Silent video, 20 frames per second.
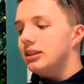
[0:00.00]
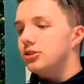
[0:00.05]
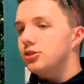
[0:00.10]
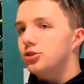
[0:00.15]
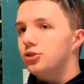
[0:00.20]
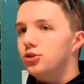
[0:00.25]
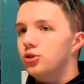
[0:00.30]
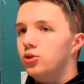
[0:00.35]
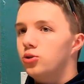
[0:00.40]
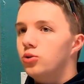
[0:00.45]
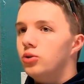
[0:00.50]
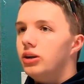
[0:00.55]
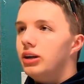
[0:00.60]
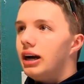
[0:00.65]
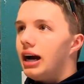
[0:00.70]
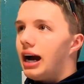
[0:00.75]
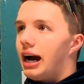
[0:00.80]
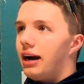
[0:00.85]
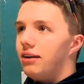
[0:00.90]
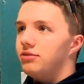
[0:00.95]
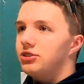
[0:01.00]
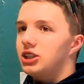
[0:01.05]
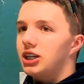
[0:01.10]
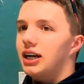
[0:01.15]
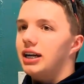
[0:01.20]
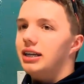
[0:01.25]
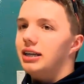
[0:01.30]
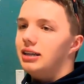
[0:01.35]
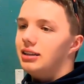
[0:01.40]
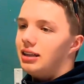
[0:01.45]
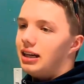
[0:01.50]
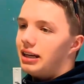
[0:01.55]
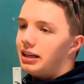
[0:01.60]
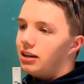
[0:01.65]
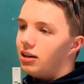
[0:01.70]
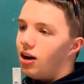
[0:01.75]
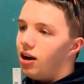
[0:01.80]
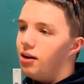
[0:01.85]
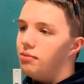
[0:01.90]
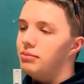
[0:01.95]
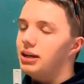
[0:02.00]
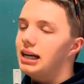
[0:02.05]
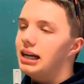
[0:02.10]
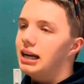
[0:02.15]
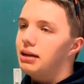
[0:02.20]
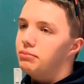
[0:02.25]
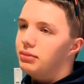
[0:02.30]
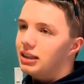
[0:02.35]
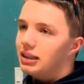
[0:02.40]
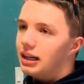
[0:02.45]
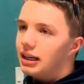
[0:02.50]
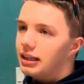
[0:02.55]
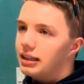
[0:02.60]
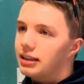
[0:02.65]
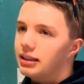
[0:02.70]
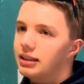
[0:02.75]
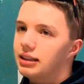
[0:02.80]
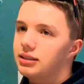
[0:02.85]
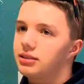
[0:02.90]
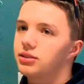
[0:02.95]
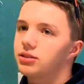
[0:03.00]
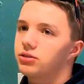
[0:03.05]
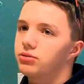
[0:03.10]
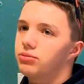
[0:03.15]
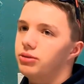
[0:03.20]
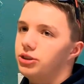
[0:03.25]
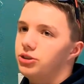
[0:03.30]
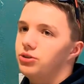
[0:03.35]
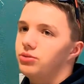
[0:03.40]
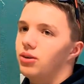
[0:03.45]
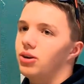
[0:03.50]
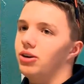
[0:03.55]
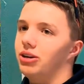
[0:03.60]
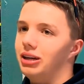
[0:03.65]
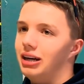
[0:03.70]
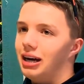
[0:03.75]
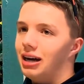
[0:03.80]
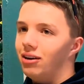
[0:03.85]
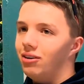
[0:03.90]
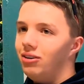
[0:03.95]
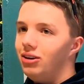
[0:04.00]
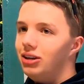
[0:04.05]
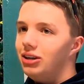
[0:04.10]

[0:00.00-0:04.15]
to have China come in and be like, this is what you are now,